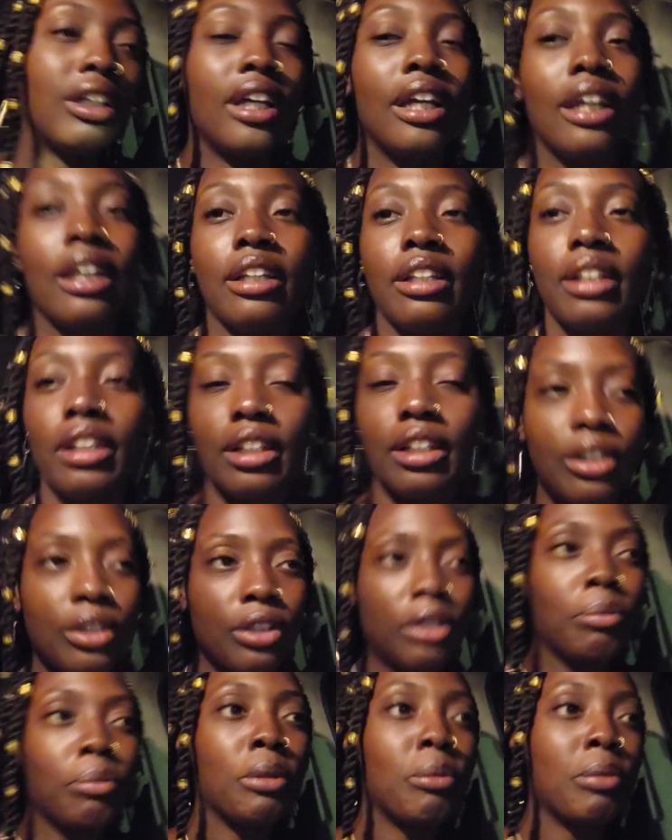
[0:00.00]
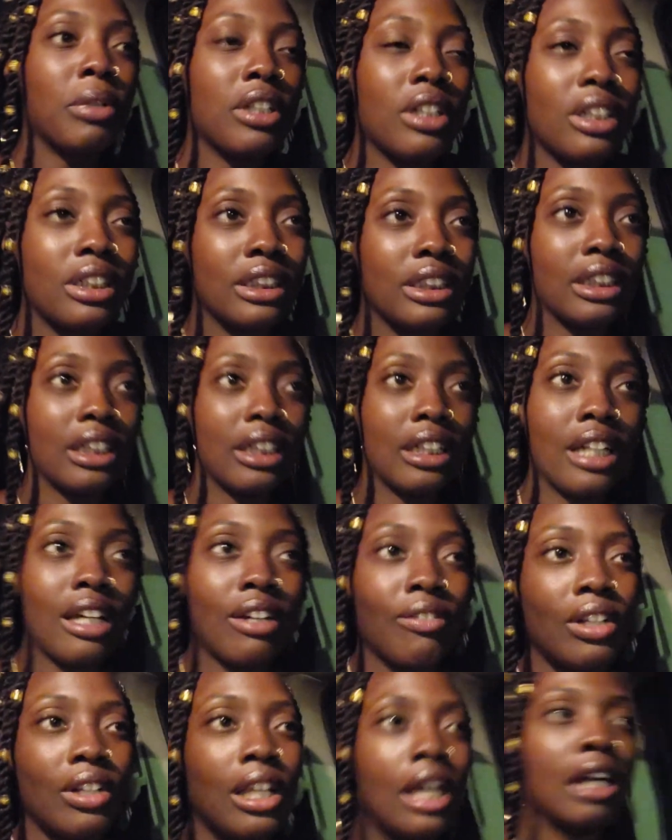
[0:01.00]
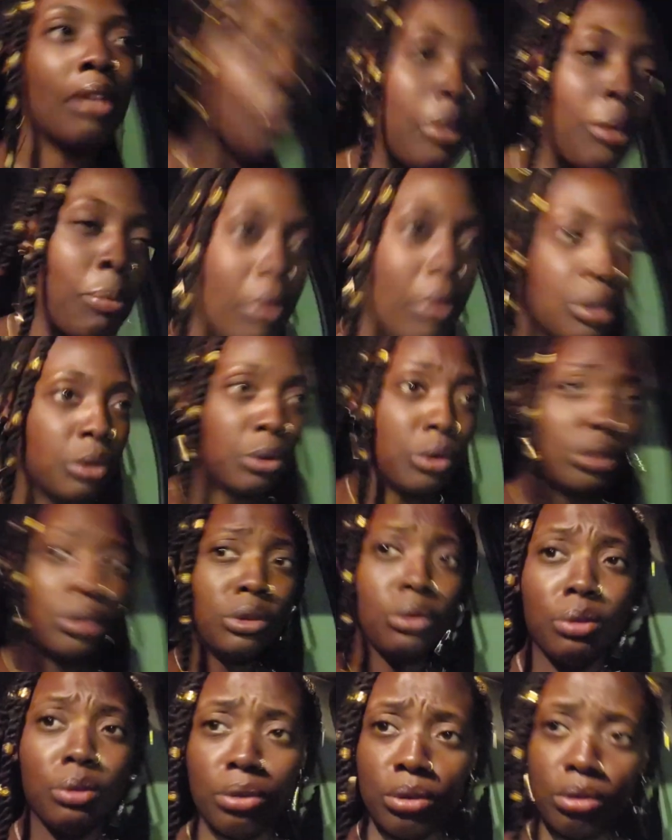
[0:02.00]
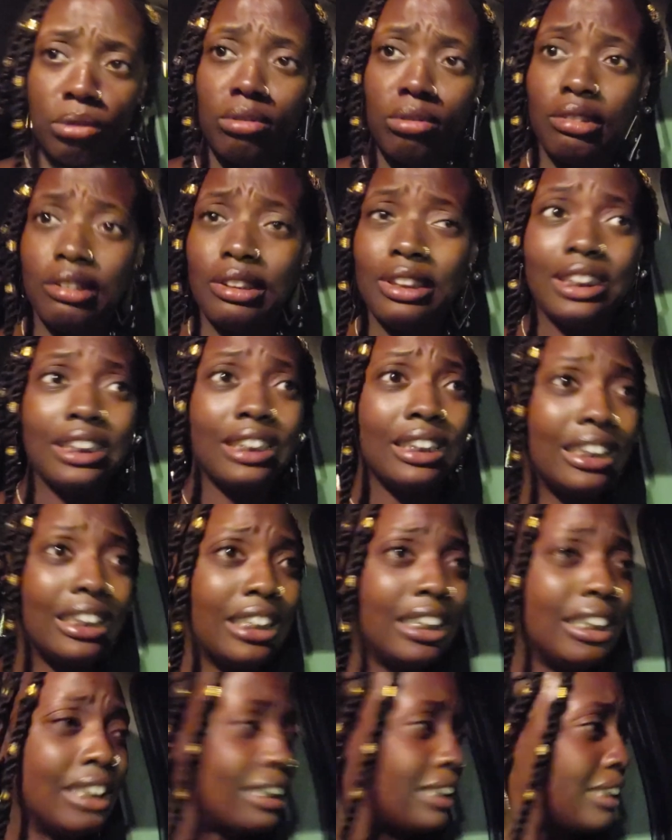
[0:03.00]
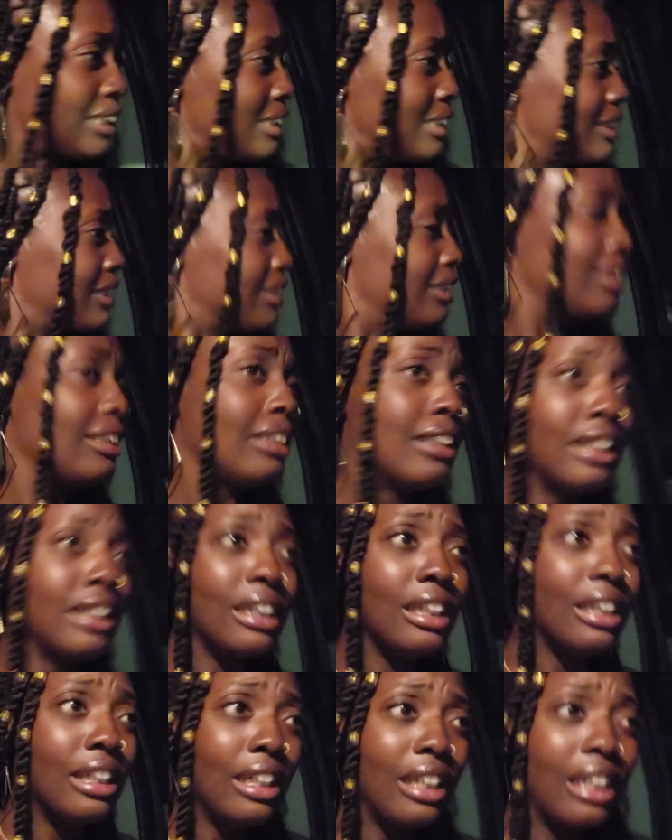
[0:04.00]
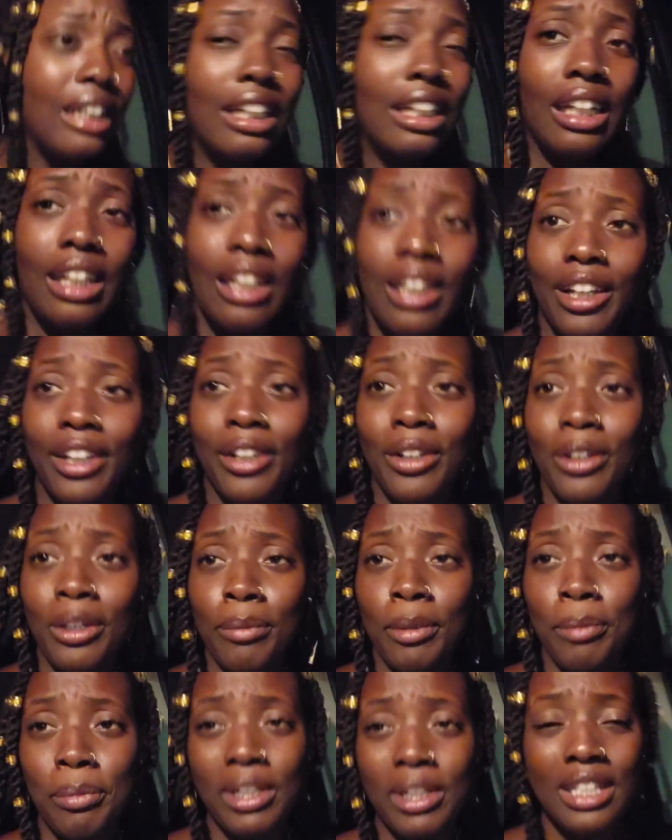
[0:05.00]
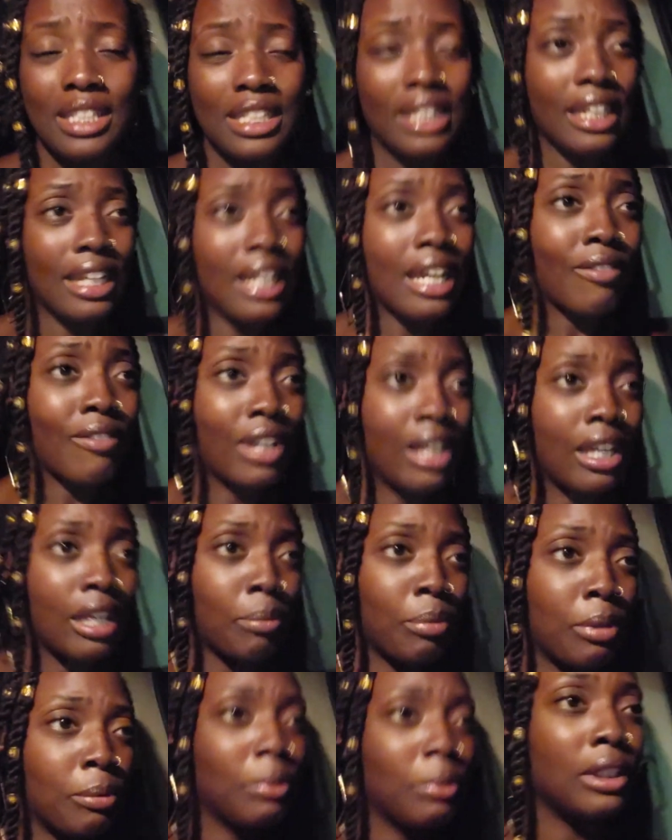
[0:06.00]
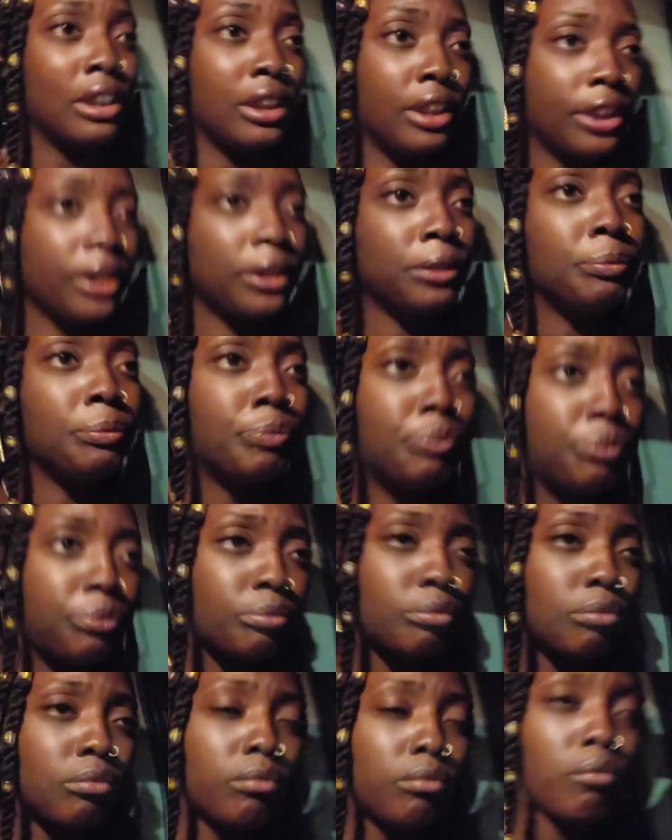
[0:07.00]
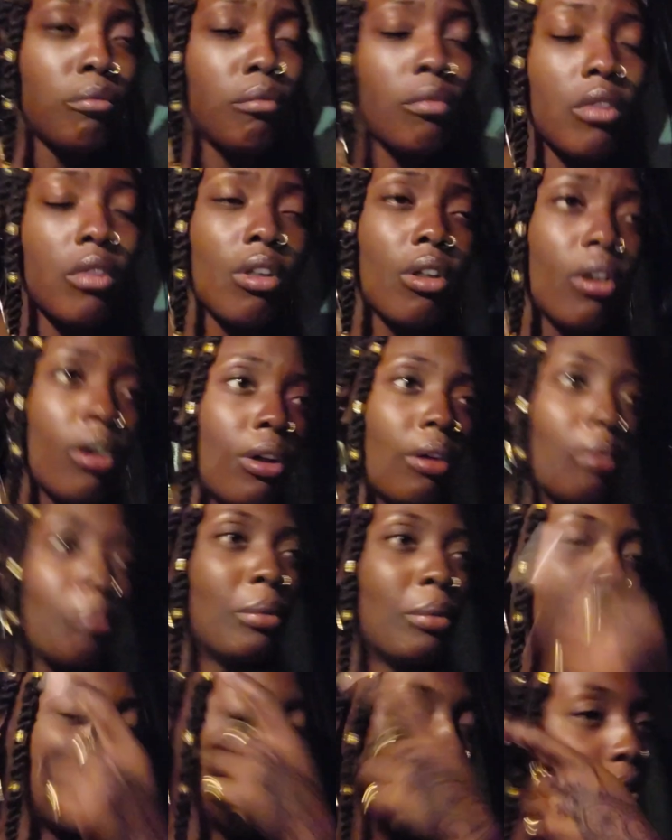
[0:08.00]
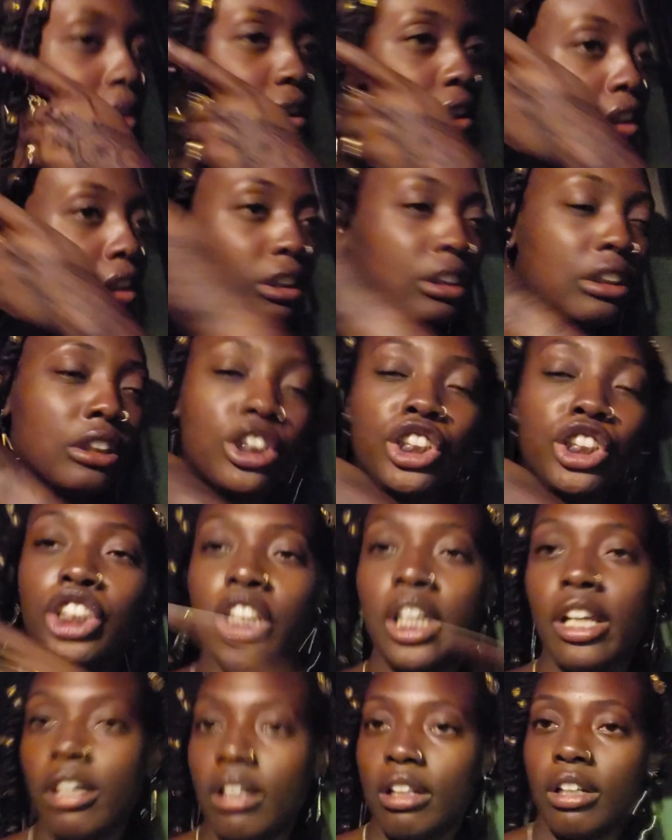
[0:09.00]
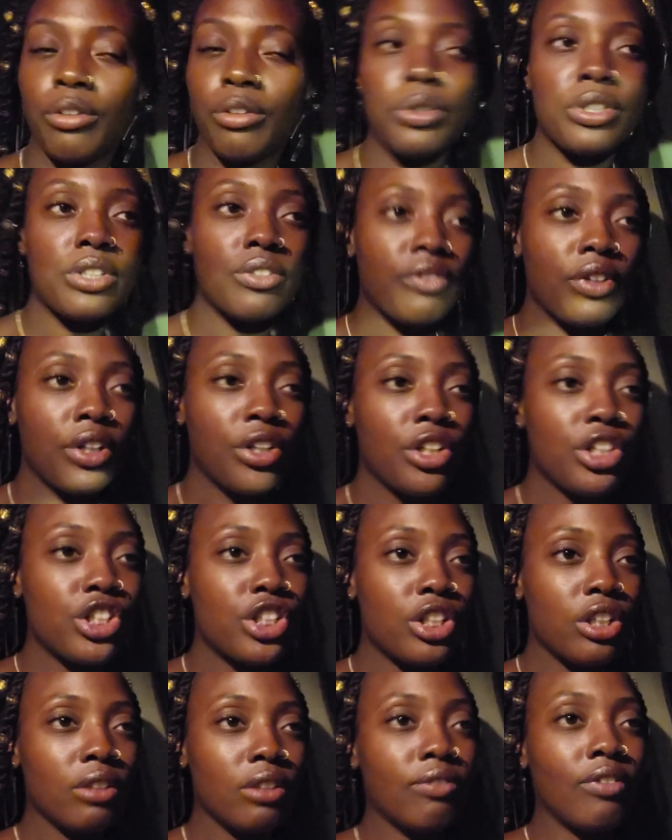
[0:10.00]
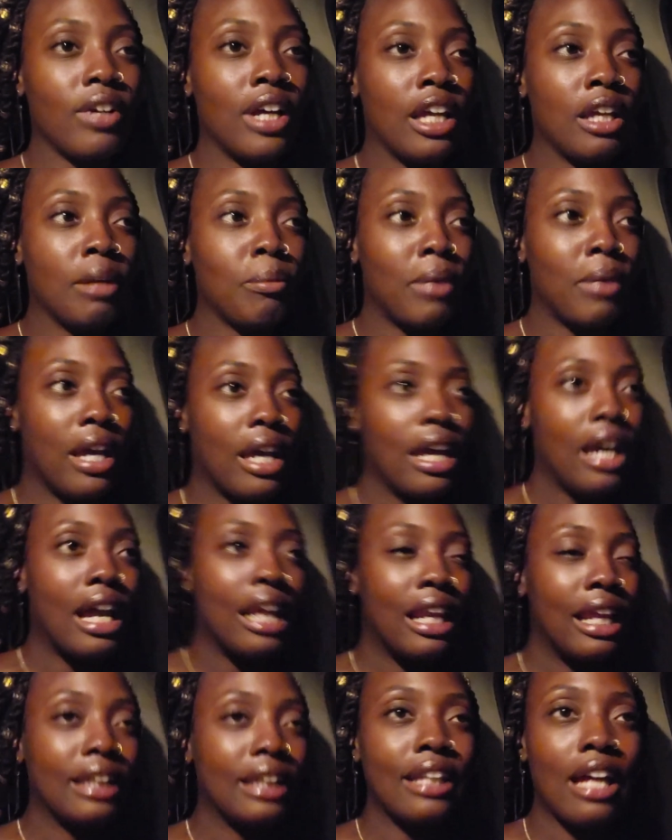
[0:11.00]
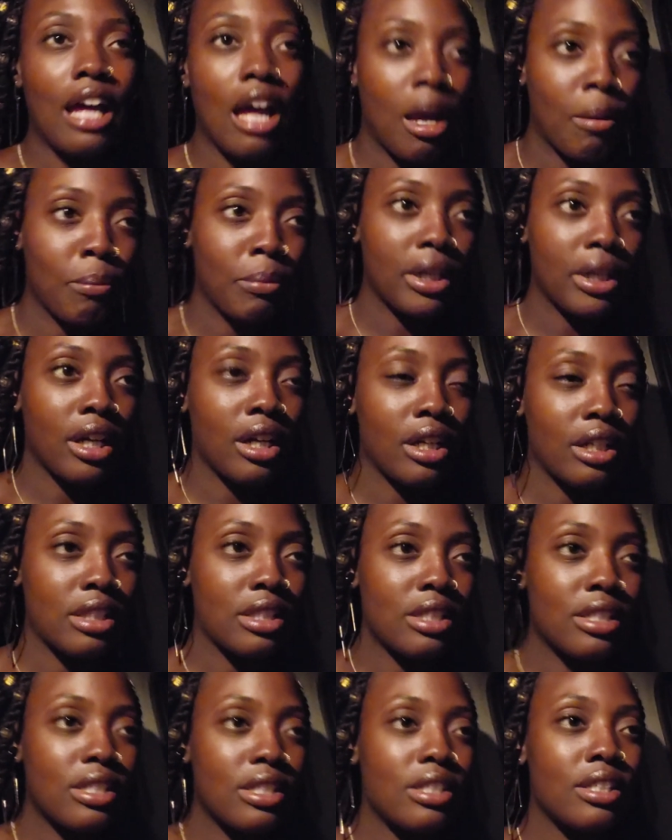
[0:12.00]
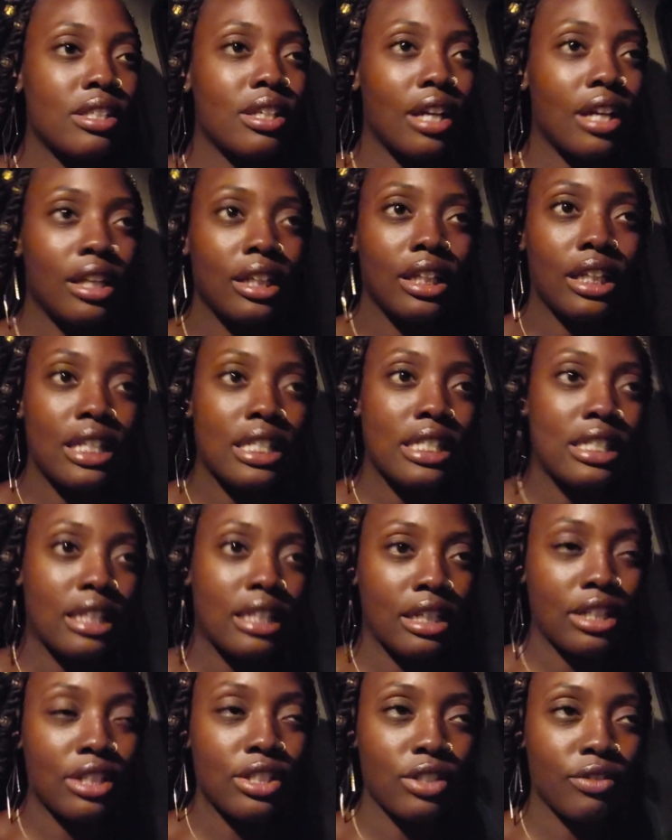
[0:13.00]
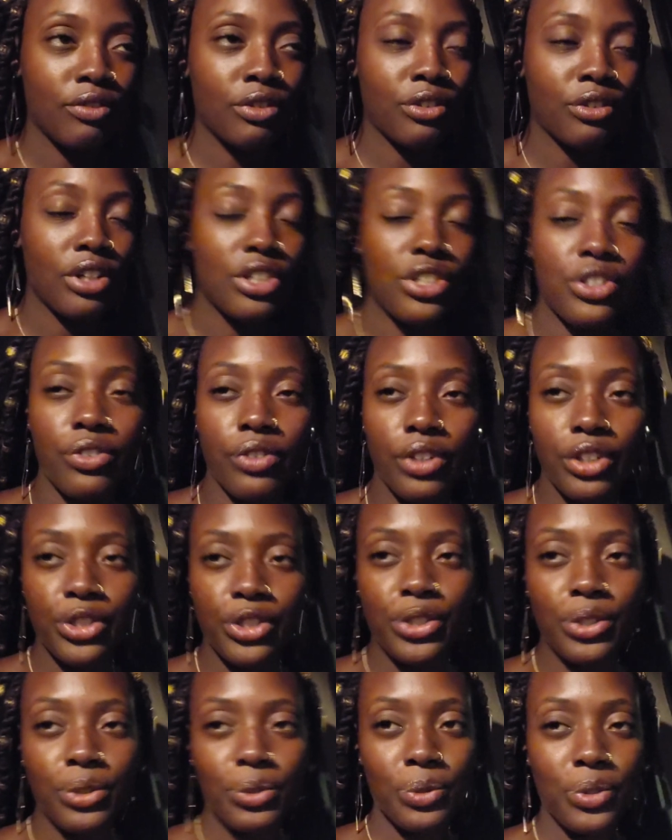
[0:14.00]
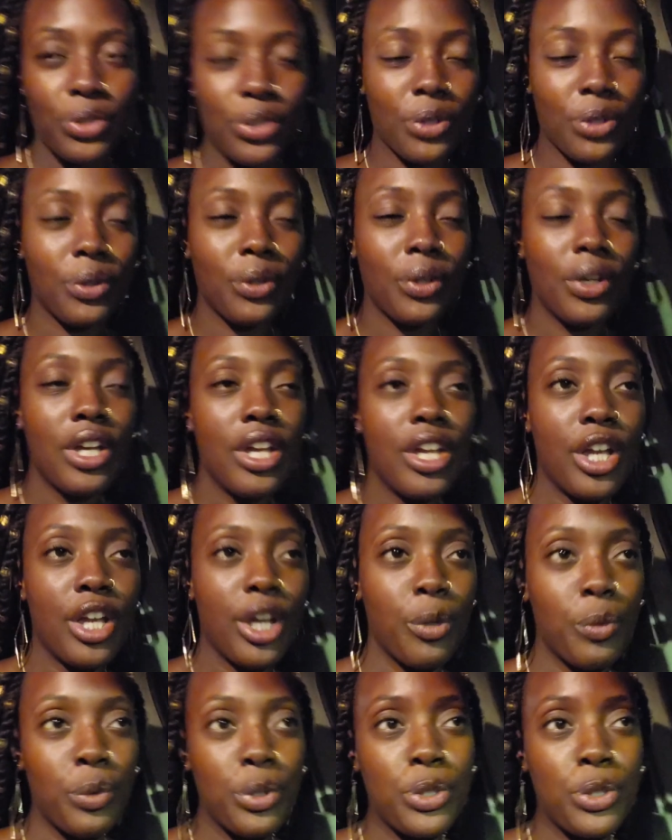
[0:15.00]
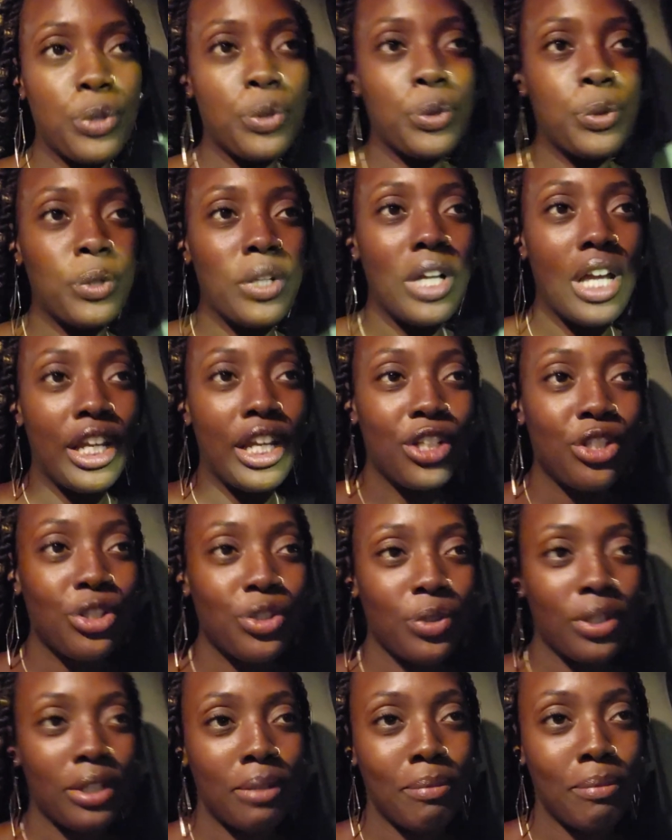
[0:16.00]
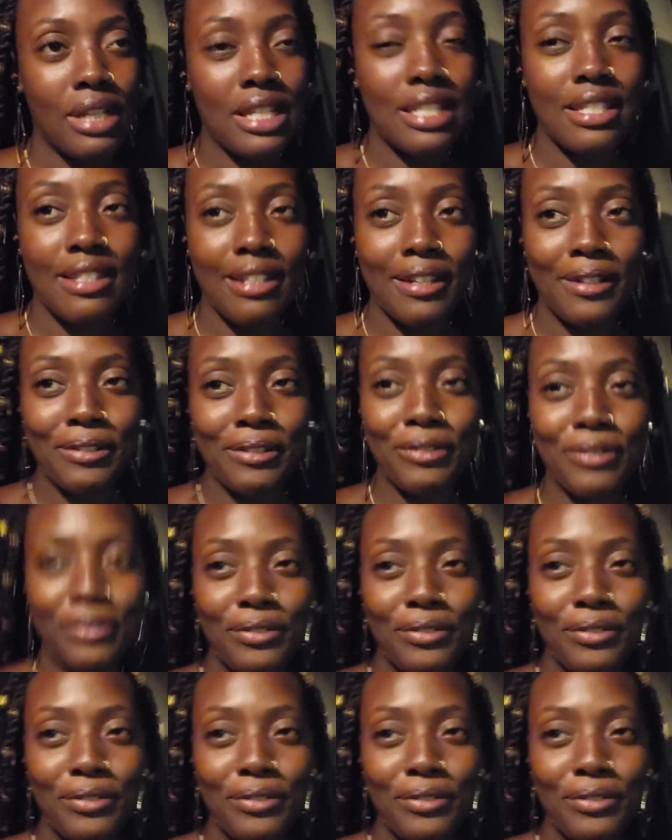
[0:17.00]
and it could be because it didn't have a lot of people. Oof, jeez. It could be because they didn't have a lot of people in there, but it was just chill. It was a very chill vibe. I like the ambiance and the aesthetics of the restaurant too, so it was cool. I enjoyed myself.